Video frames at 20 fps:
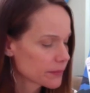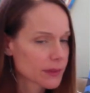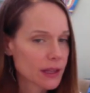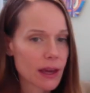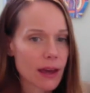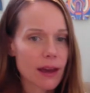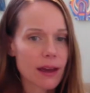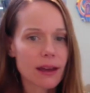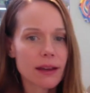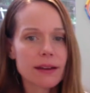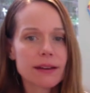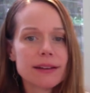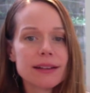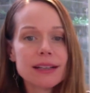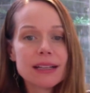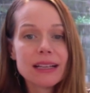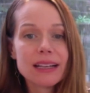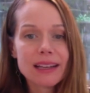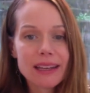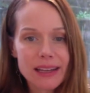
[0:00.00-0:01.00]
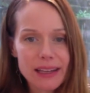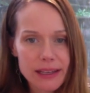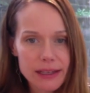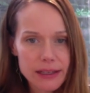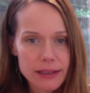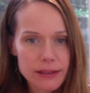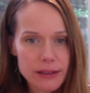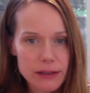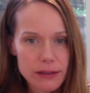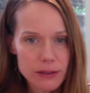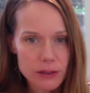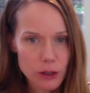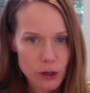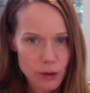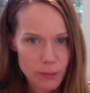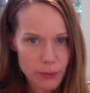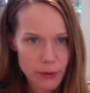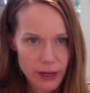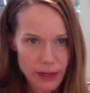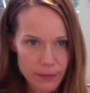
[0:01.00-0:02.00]
Okay?
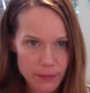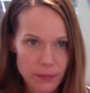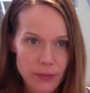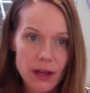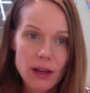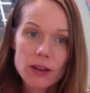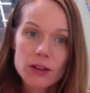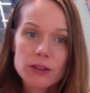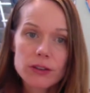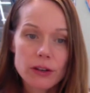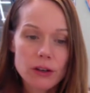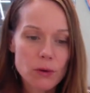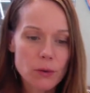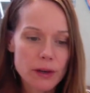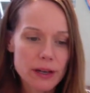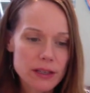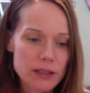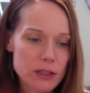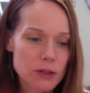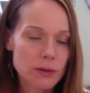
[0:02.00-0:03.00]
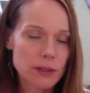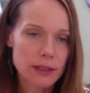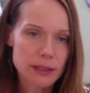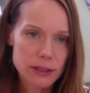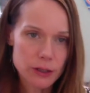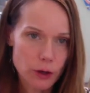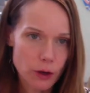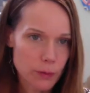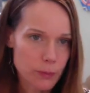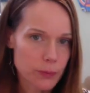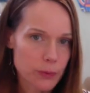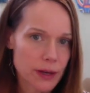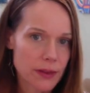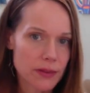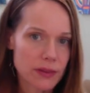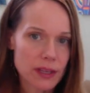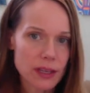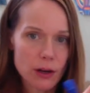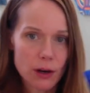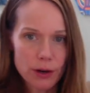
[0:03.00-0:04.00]
Interpret. You're going to
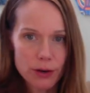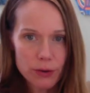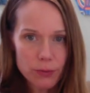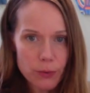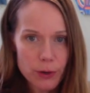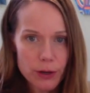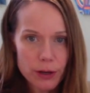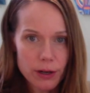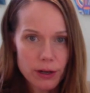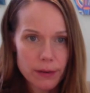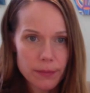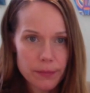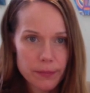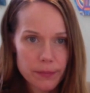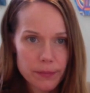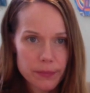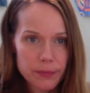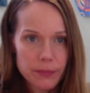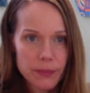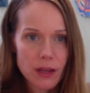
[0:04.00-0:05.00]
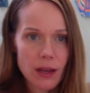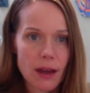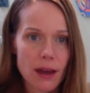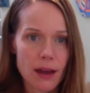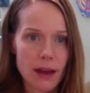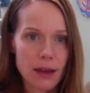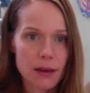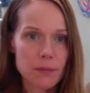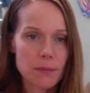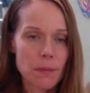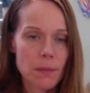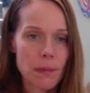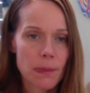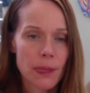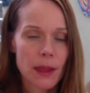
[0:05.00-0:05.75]
interpret the artwork. Okay?